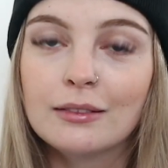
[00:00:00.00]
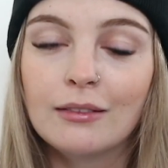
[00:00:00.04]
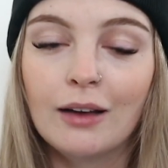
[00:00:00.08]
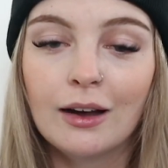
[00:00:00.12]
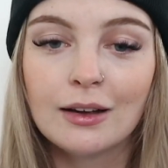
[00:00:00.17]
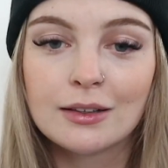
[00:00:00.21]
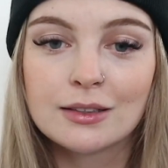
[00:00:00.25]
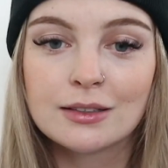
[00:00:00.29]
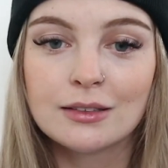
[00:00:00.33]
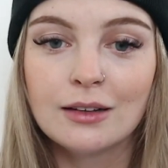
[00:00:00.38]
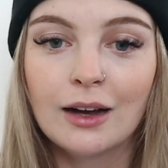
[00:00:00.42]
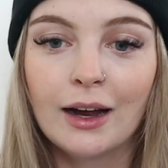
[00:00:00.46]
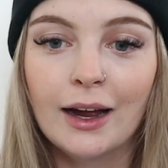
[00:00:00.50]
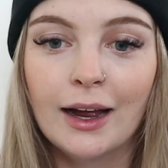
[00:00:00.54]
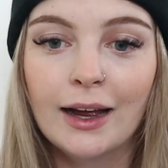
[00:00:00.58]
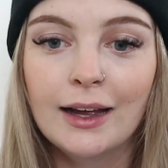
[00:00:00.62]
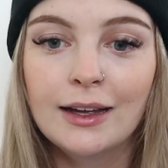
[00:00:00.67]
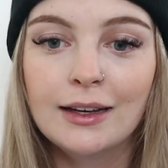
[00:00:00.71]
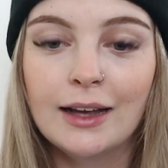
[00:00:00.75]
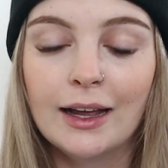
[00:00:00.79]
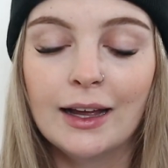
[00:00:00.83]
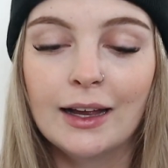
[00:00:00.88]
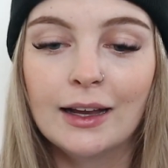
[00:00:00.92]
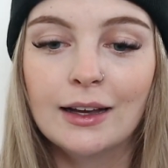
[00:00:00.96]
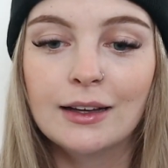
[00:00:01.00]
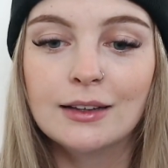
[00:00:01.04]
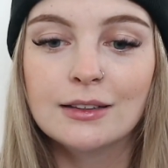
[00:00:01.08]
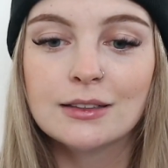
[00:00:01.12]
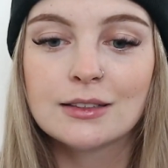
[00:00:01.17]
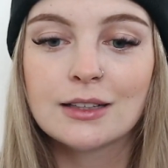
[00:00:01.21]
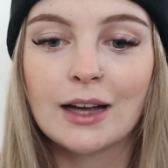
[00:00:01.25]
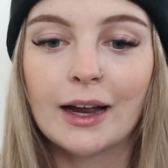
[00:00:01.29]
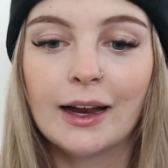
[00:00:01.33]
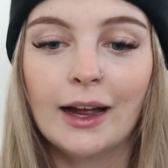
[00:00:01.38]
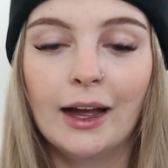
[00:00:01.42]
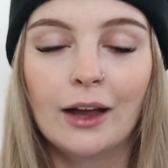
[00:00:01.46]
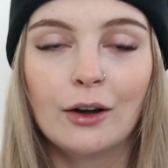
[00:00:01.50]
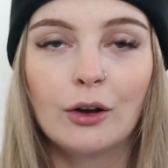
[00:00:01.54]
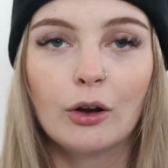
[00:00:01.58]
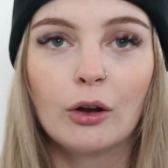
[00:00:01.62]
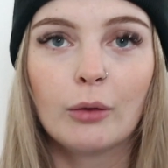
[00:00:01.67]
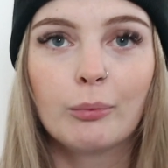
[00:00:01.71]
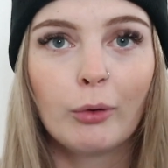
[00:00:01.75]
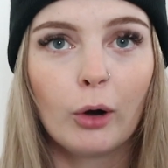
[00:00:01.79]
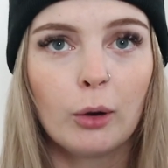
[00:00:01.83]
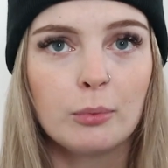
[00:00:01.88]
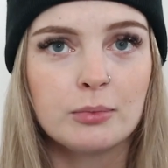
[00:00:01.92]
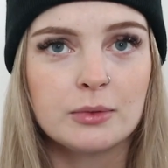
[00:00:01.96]
last night and I had her
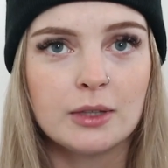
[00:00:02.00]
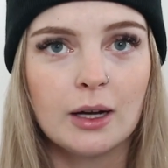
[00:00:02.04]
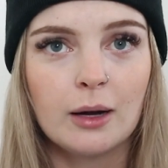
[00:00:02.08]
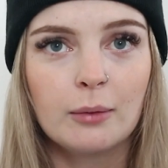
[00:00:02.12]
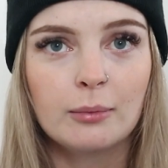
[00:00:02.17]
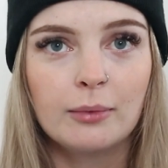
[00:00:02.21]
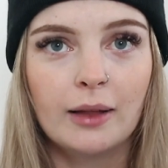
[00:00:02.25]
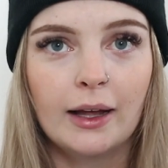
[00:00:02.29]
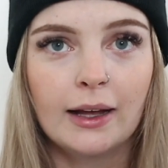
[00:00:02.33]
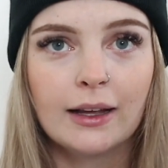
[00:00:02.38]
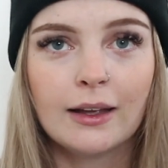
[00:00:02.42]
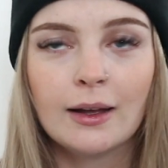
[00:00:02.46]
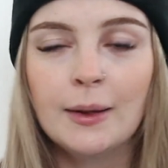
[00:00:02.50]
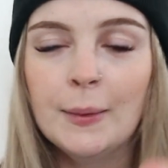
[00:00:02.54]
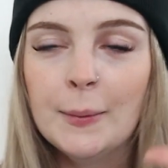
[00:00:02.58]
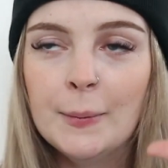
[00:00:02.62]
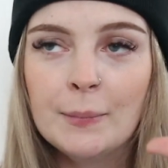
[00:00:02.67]
propped up like